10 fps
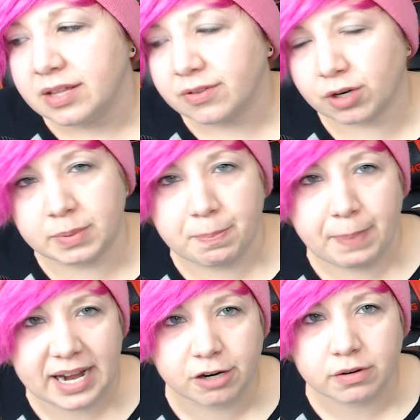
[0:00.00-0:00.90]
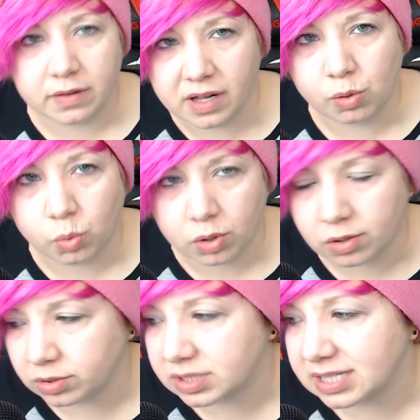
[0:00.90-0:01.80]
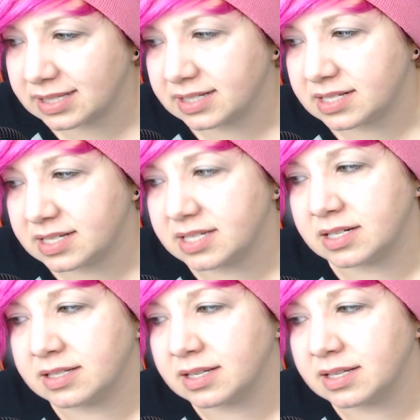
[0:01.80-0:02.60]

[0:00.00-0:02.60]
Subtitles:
There are going to be parallel worlds this season.